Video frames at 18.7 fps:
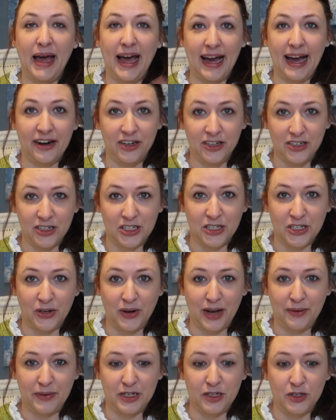pattern. So
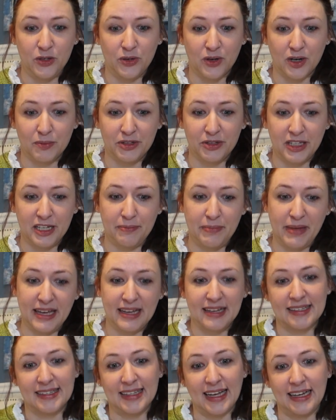I would normally
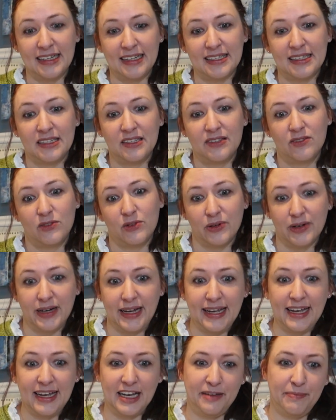make a size
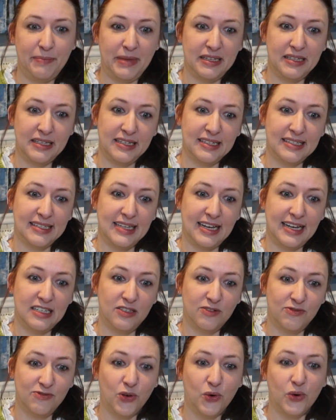3, I'm making a
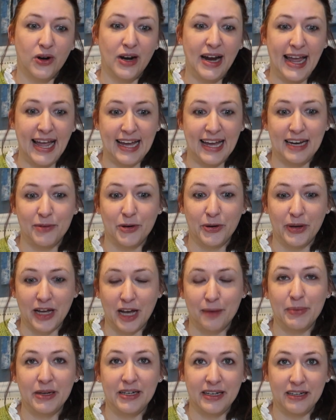size 4, and I'm going
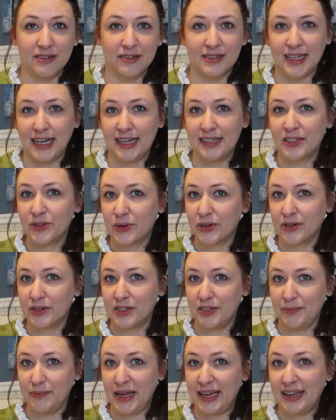up a needle size in order
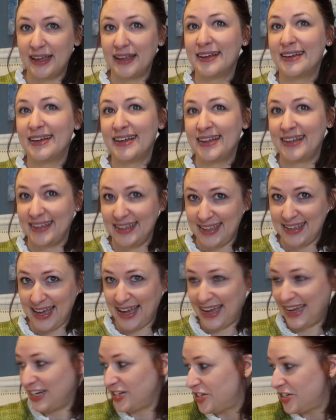to make
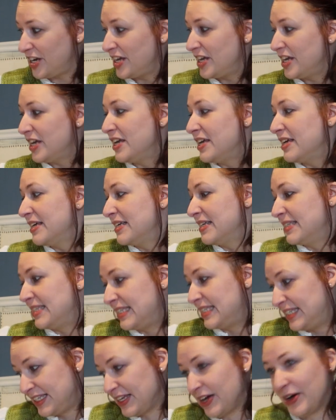gauge.
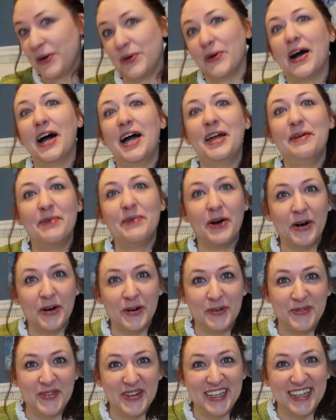So I'm
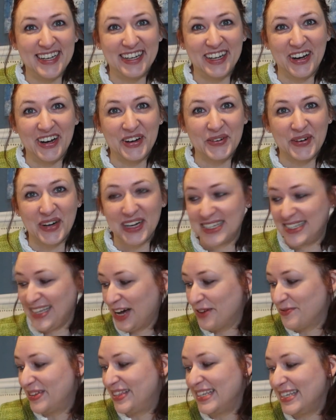hoping it all works
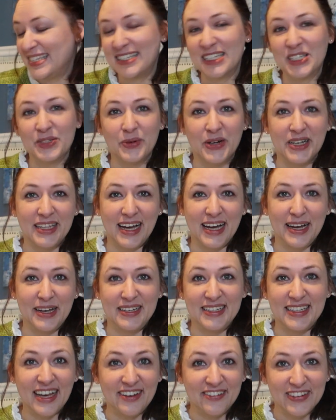out, but this is one that I
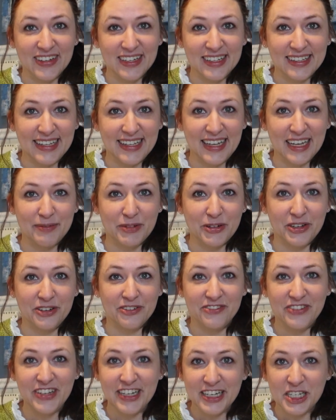definitely am going to
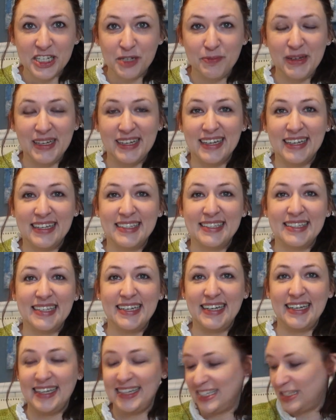finish because
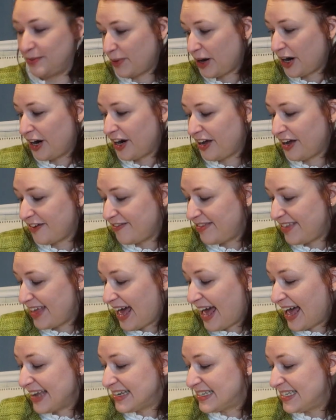it is part of
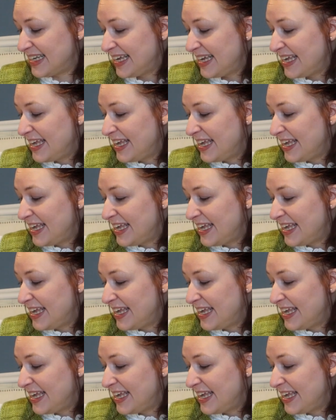that